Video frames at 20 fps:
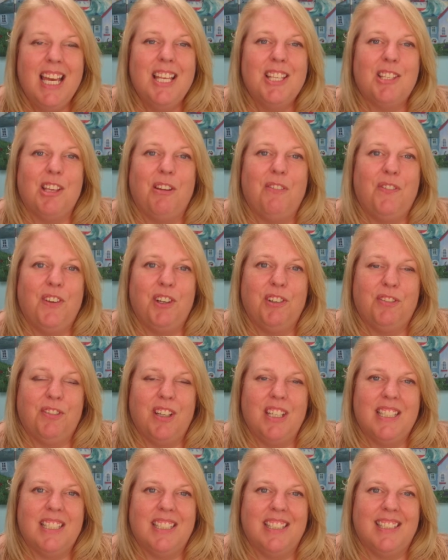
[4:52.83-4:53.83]
So feel
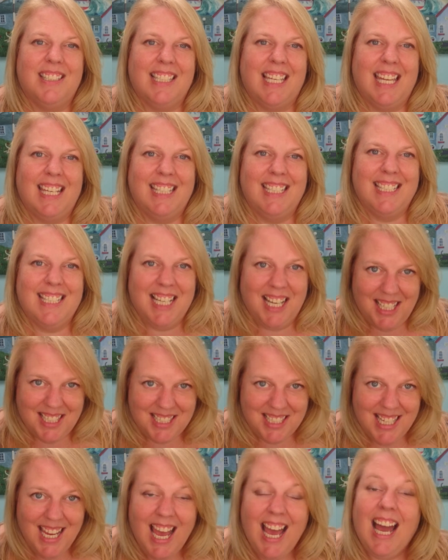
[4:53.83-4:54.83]
free to, to get in
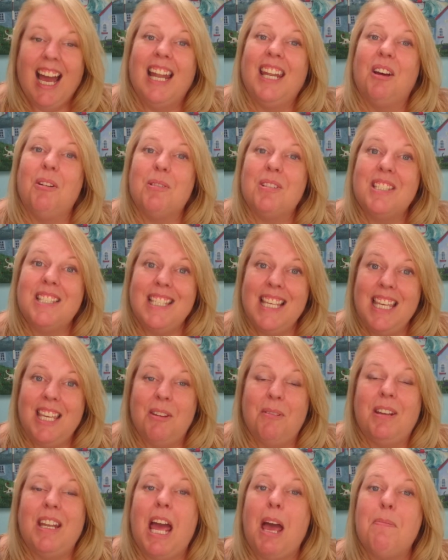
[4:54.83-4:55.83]
touch. And I will see
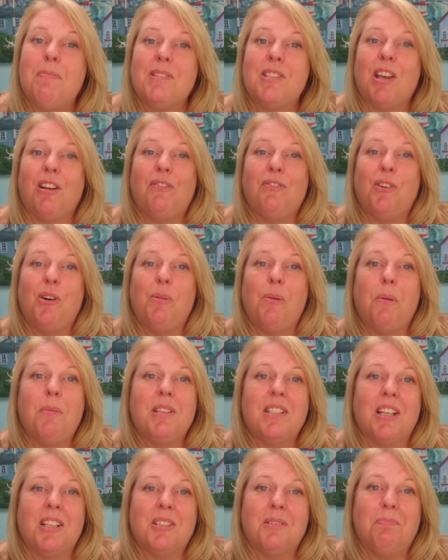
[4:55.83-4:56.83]
you in episode four where we
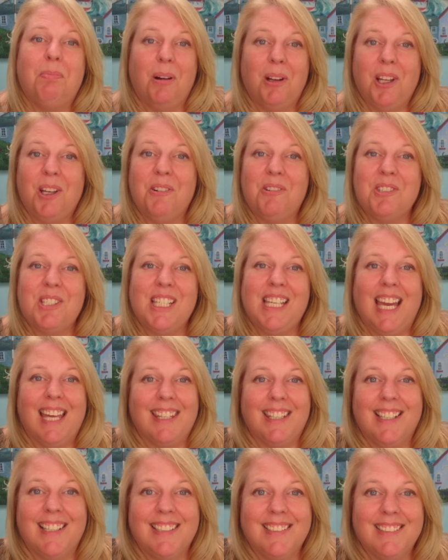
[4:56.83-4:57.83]
start to pull it all
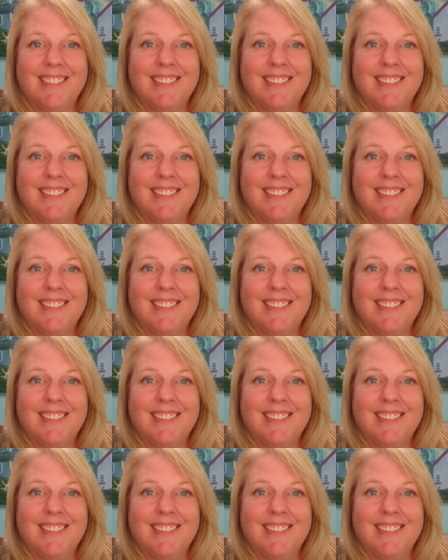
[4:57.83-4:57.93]
together.